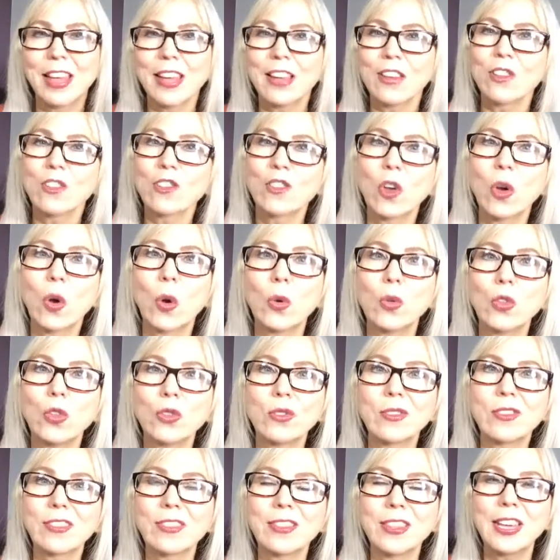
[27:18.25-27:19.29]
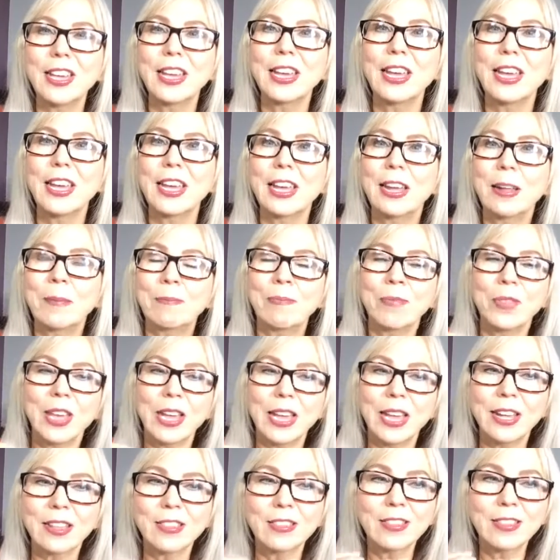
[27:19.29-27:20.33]
So you see,
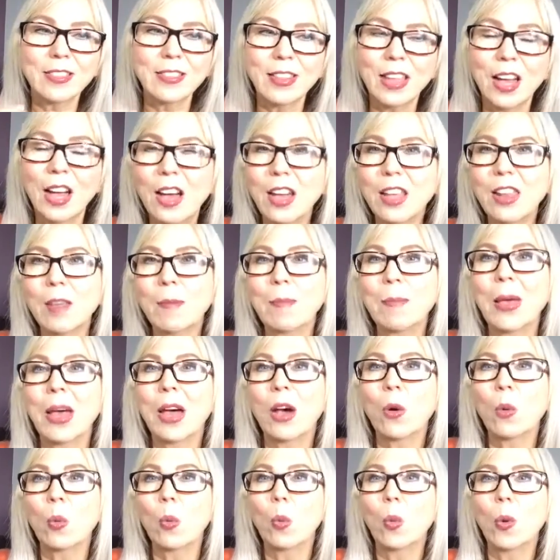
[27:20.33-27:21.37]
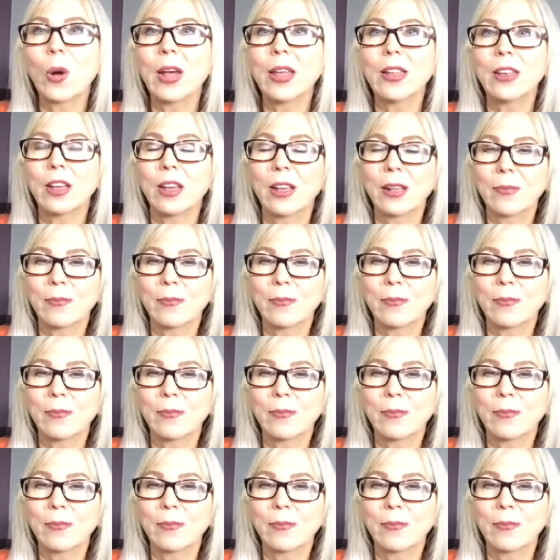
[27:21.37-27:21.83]
it's not about what